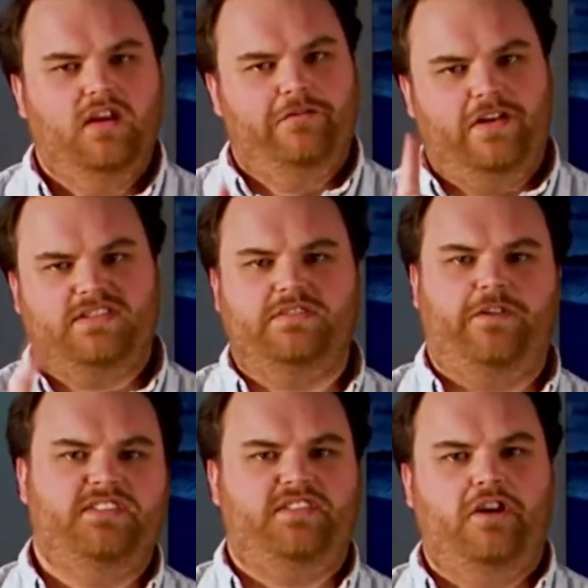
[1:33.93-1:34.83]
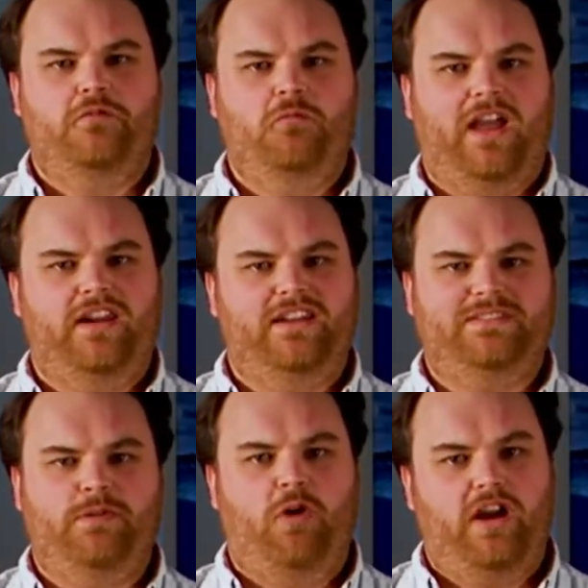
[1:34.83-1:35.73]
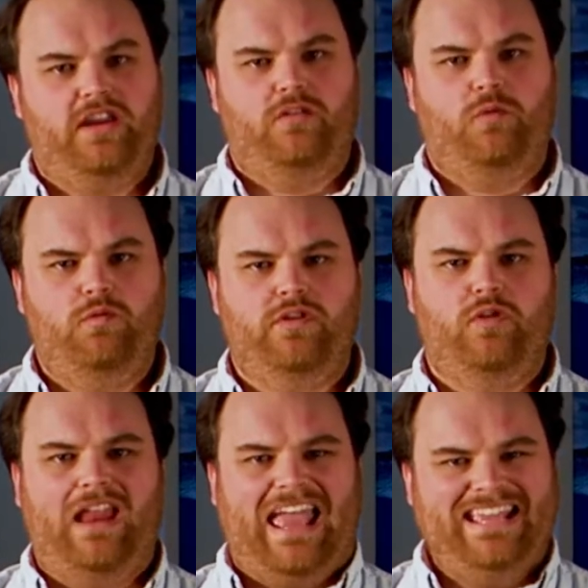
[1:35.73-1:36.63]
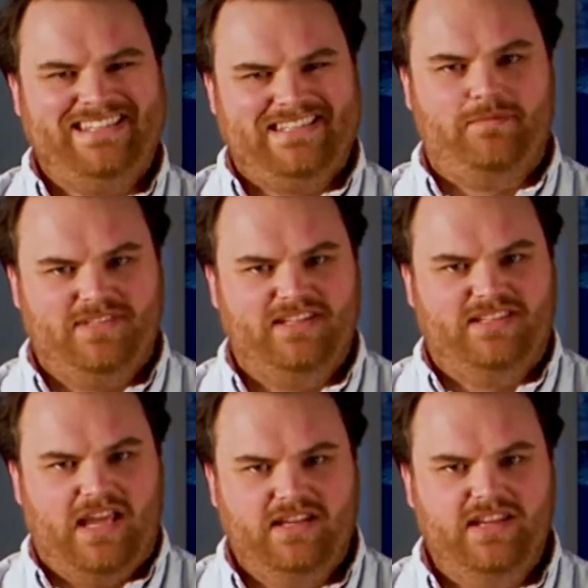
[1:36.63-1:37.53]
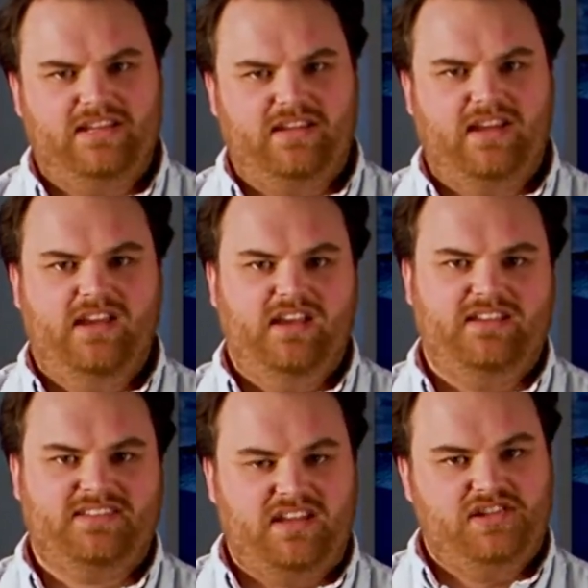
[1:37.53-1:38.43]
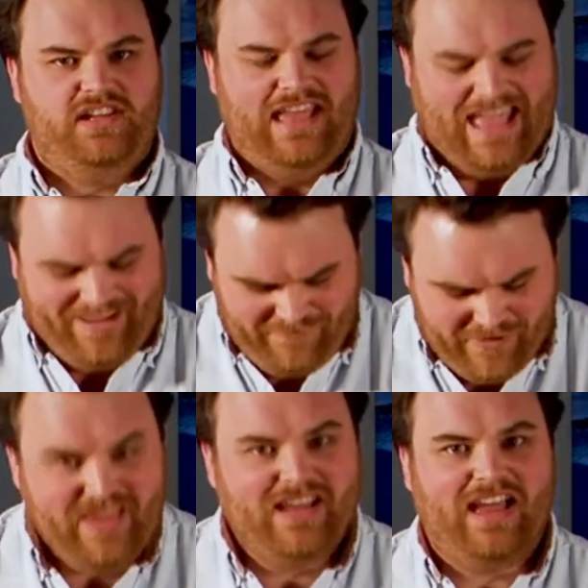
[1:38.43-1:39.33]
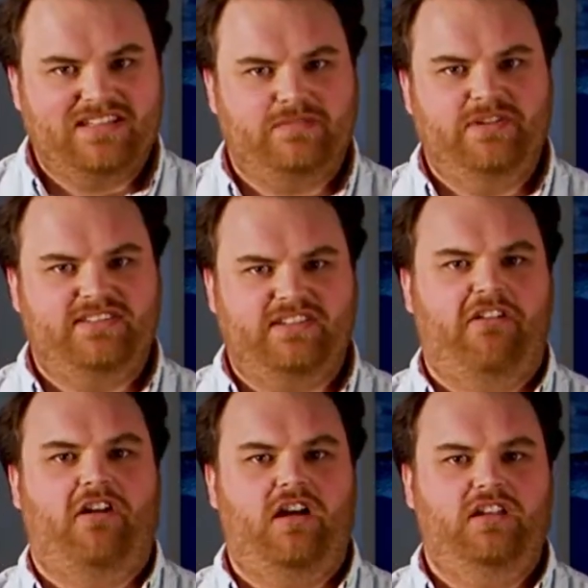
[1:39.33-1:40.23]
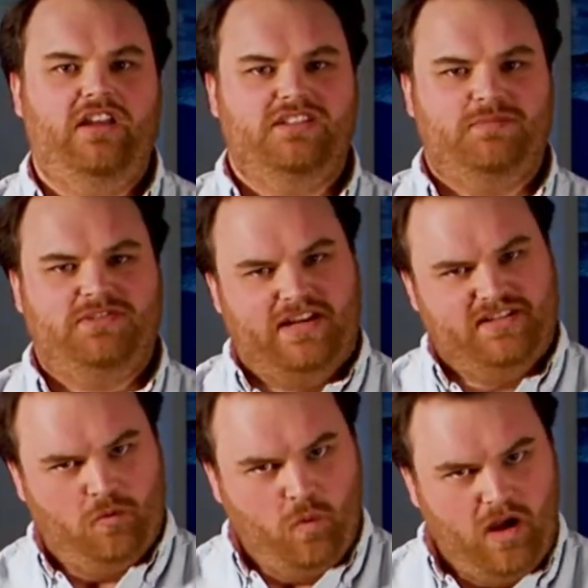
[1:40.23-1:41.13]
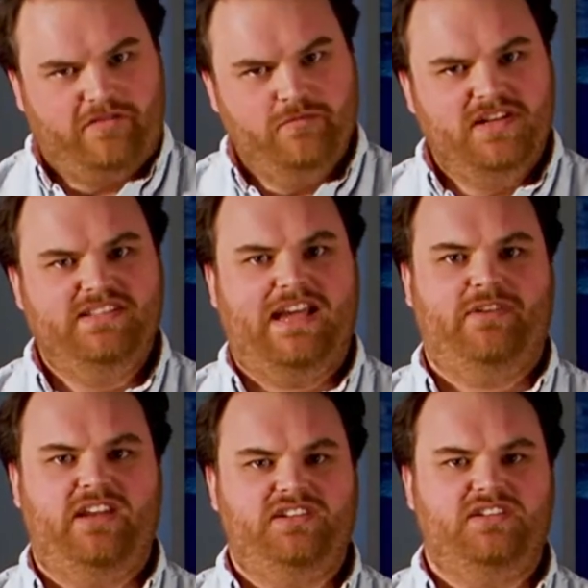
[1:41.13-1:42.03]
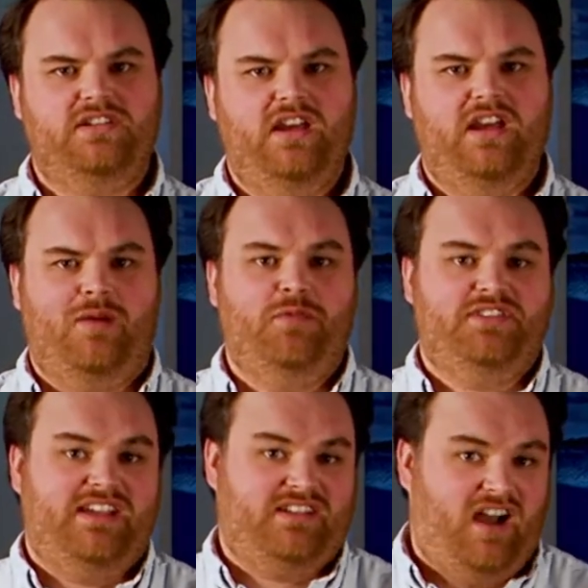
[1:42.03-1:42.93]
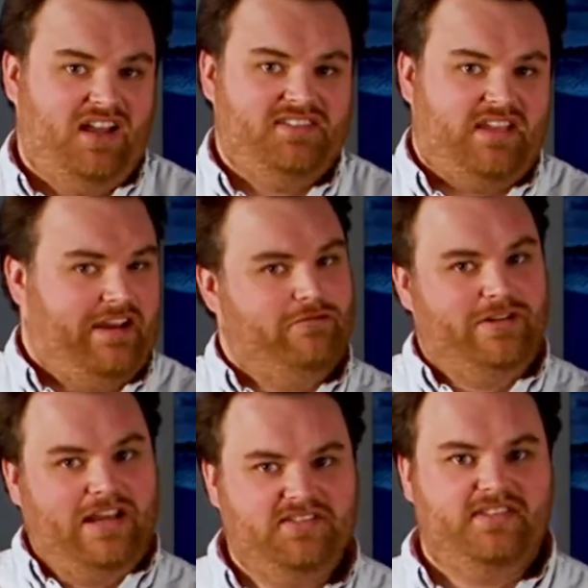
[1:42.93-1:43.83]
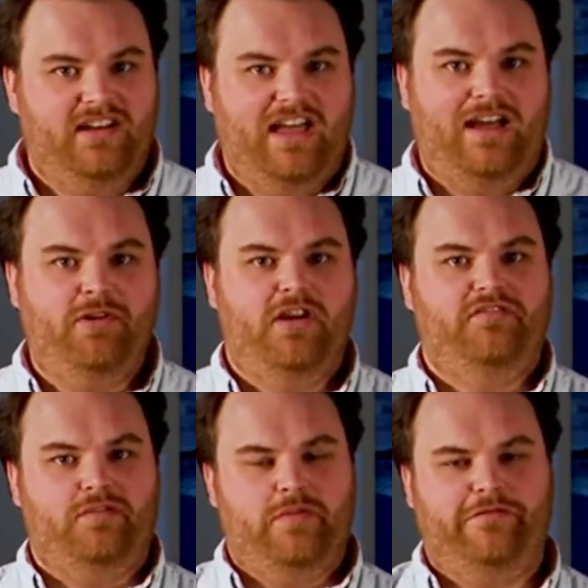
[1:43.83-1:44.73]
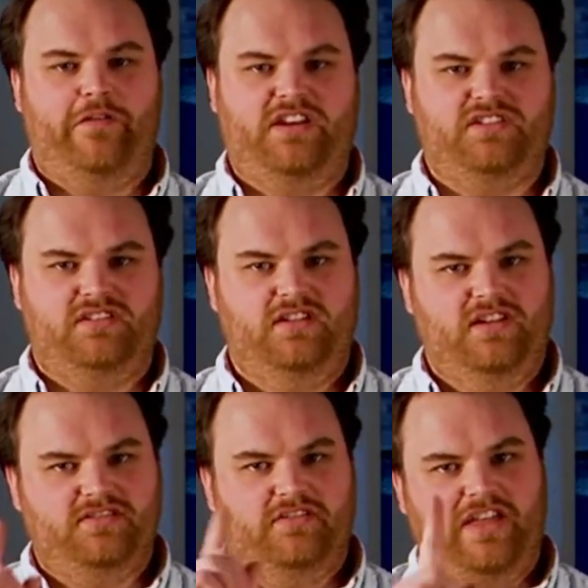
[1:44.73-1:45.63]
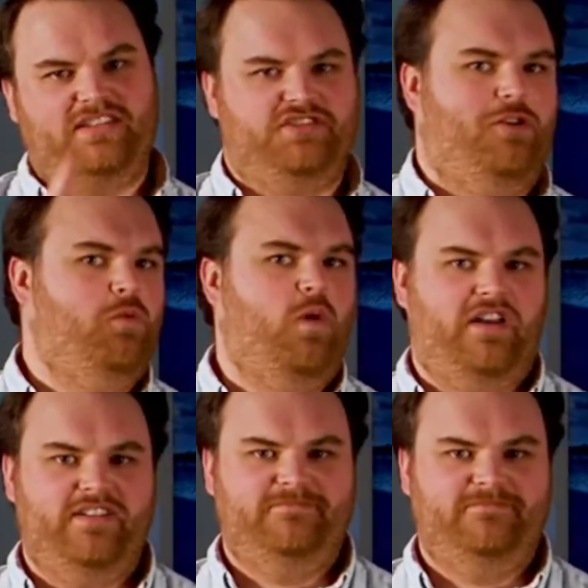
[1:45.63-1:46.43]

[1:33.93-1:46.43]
First things first though, we're going to need to be working on what we call aseptic technique. Essentially, everything has to be sterile to protect our work from contamination and protect us and everyone else in the lab from infection. So that's job one.